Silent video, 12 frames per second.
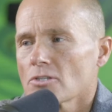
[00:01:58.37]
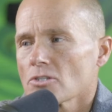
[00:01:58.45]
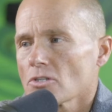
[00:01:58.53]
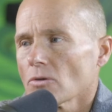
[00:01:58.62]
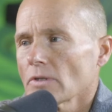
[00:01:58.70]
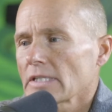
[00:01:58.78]

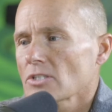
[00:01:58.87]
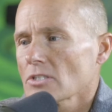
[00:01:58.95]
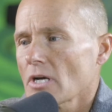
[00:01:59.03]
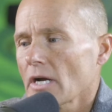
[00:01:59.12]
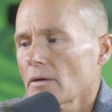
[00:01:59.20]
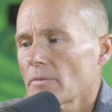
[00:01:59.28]
So let's
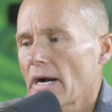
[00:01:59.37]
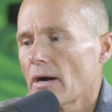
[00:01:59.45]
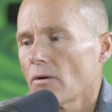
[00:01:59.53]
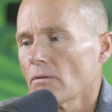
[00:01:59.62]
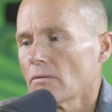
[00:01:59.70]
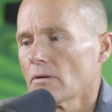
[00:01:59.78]
talk
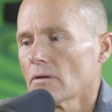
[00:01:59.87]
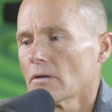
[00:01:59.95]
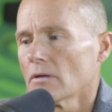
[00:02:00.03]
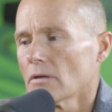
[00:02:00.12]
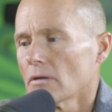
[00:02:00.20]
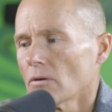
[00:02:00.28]
about
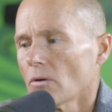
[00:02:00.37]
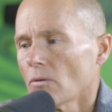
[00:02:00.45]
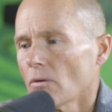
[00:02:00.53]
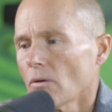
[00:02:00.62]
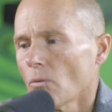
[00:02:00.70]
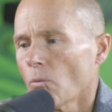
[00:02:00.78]

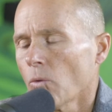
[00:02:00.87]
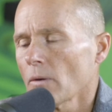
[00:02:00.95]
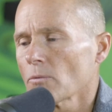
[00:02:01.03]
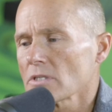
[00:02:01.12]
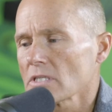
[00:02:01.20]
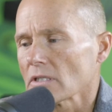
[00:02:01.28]

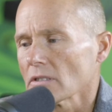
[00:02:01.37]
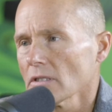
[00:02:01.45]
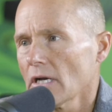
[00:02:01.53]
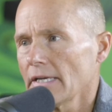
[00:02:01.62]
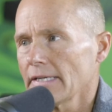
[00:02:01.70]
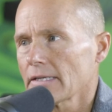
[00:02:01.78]
what was it
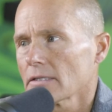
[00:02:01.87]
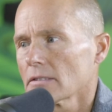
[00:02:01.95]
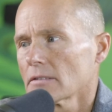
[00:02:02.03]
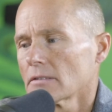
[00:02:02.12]
like